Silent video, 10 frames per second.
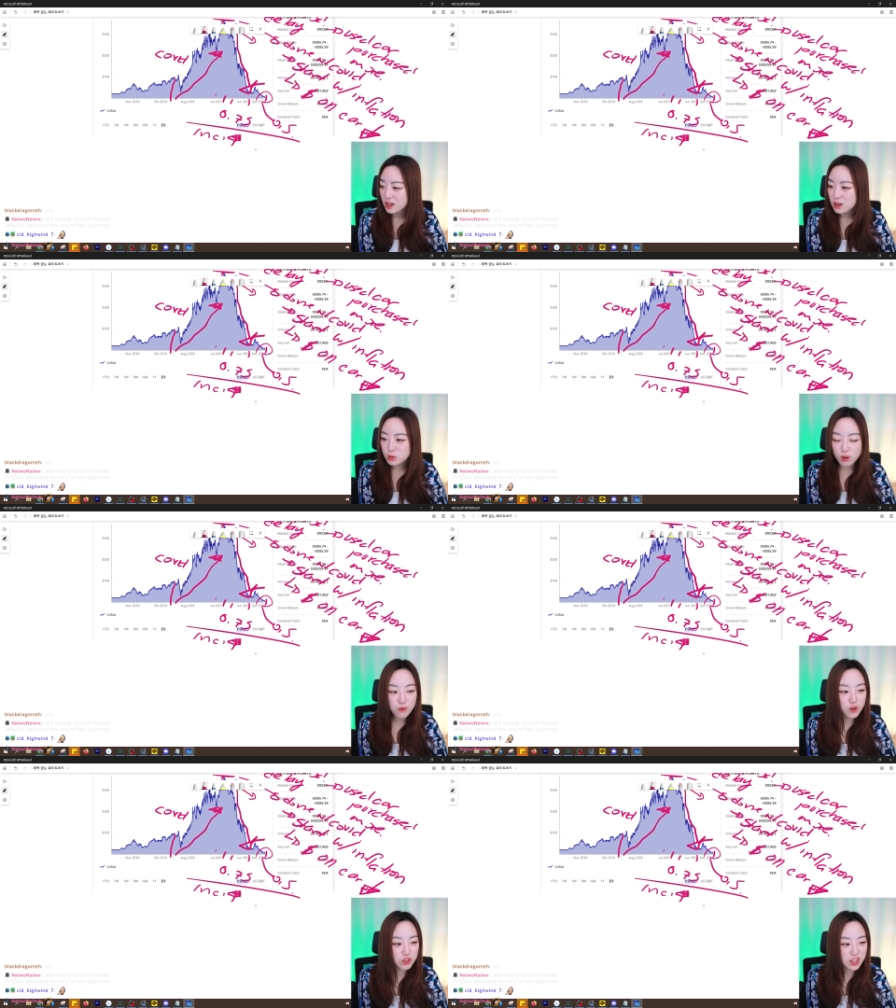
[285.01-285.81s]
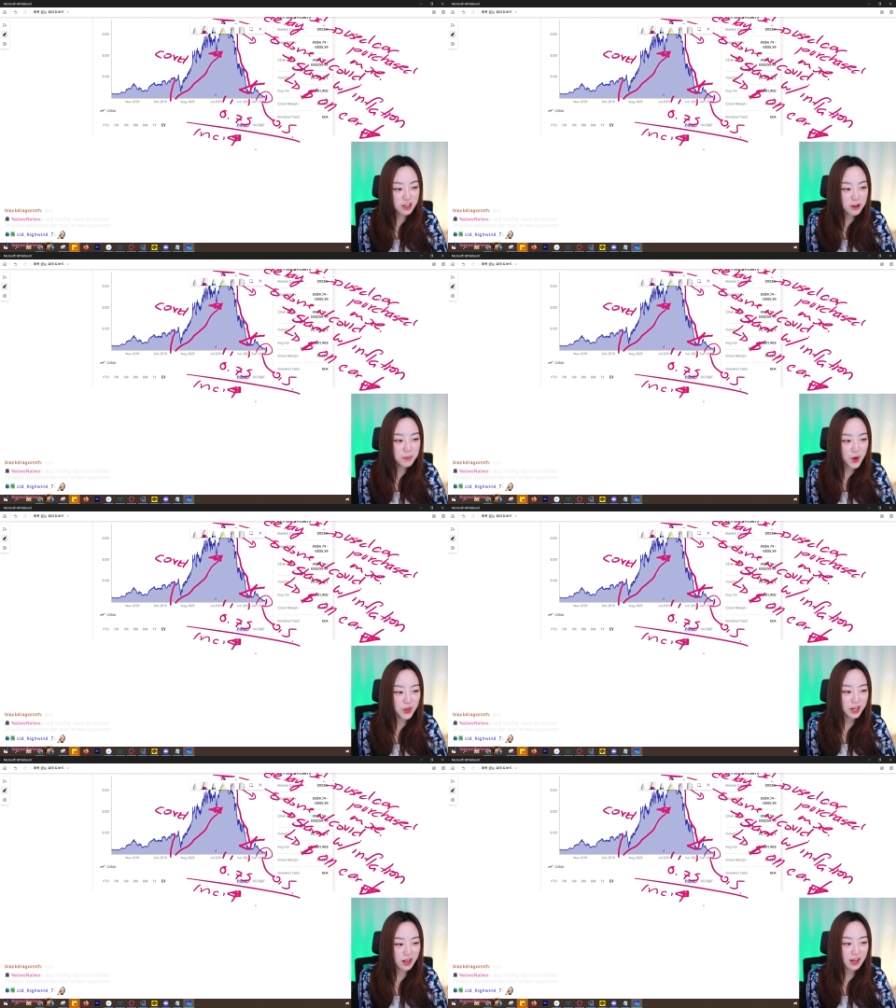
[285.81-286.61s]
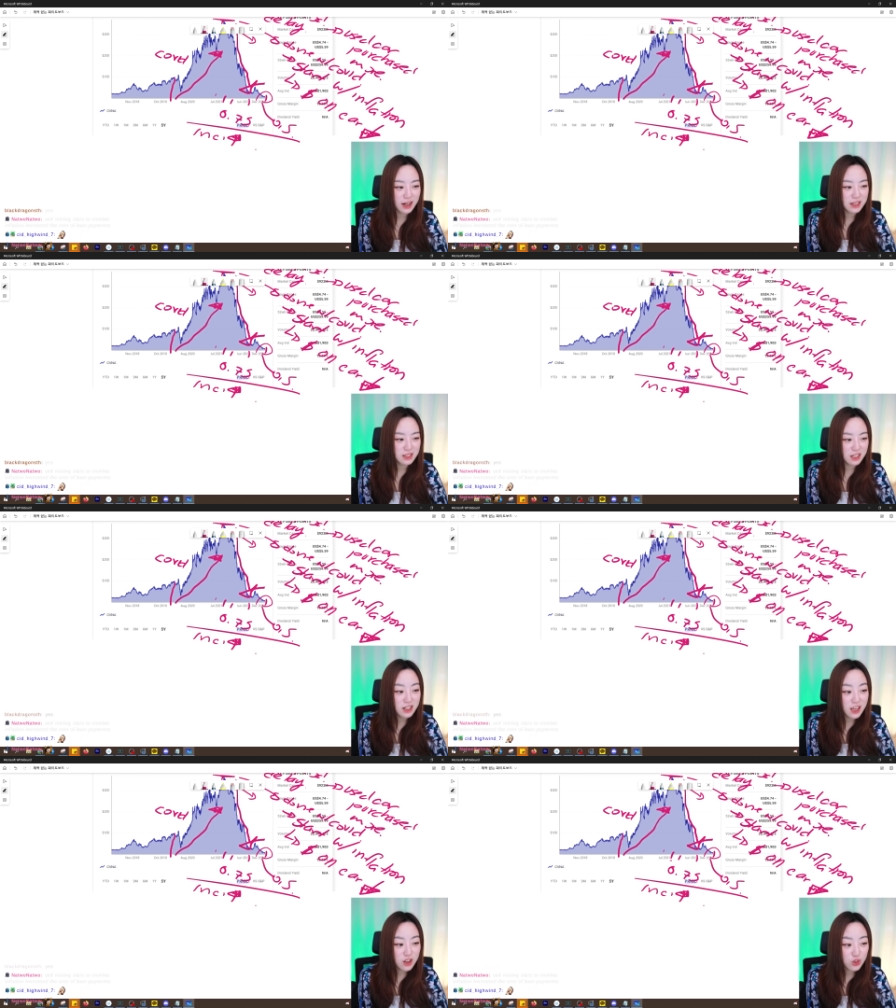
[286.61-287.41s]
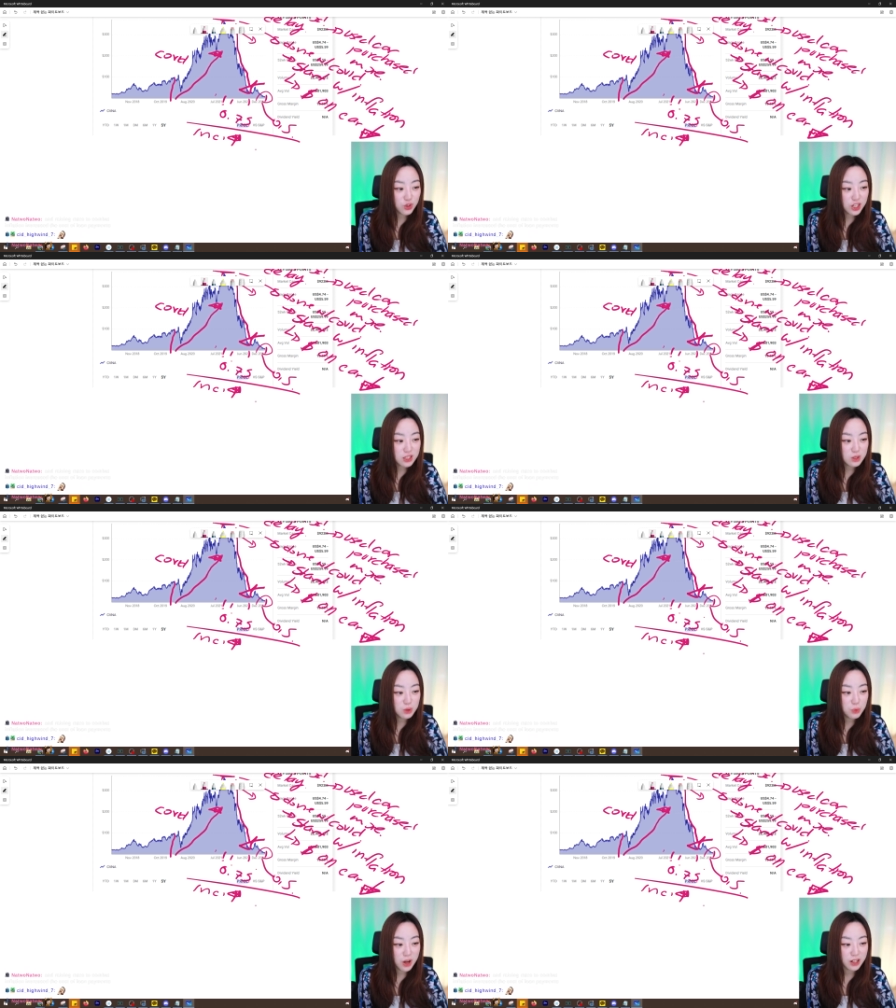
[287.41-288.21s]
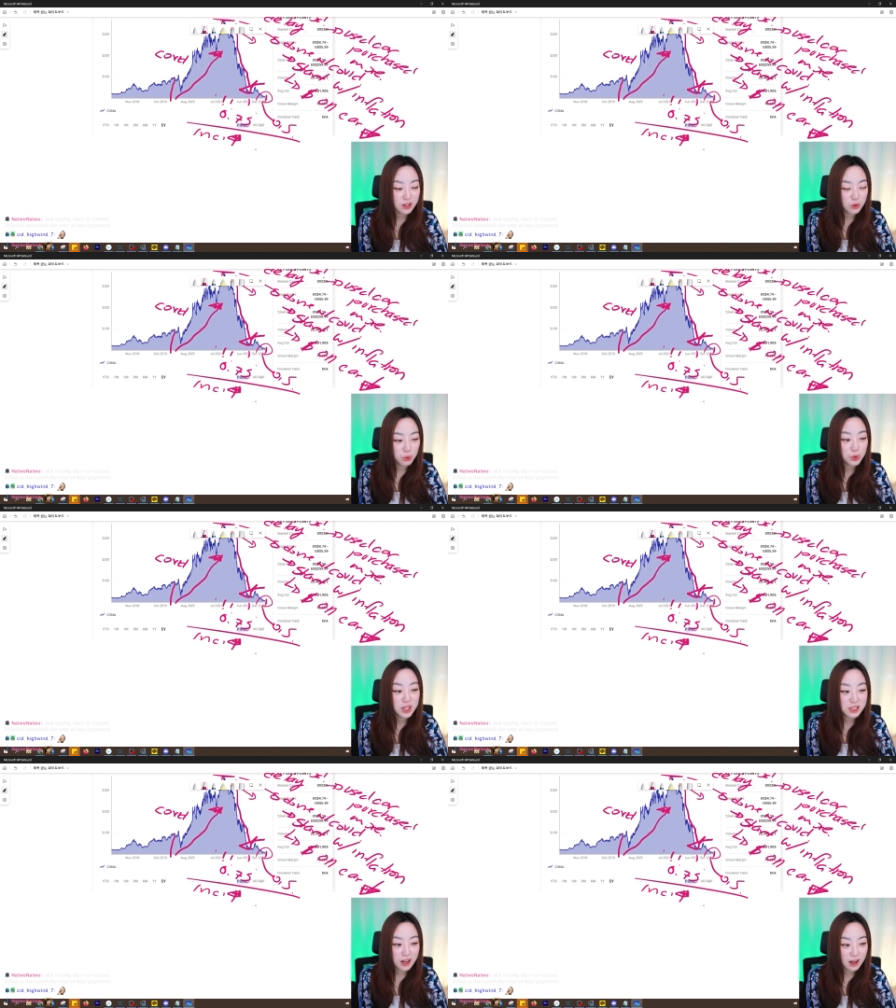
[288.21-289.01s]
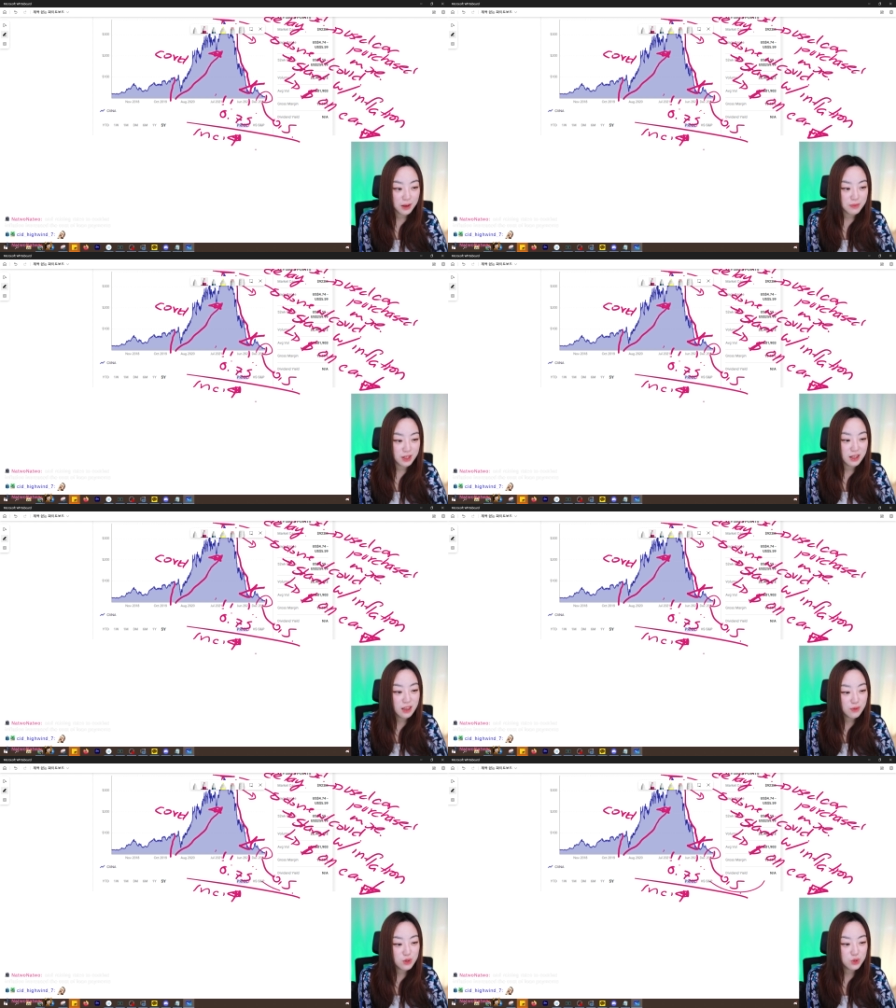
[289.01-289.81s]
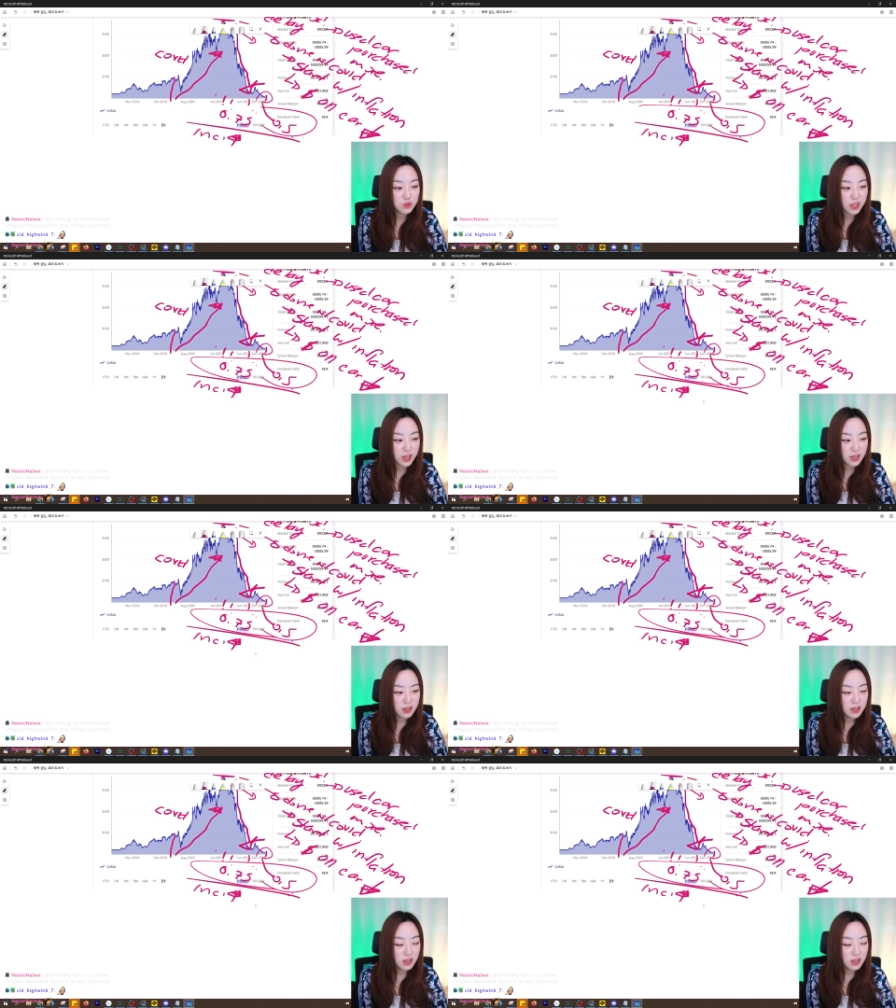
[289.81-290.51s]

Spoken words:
So if you think about it, guys, it increased to what? Three times, and even today.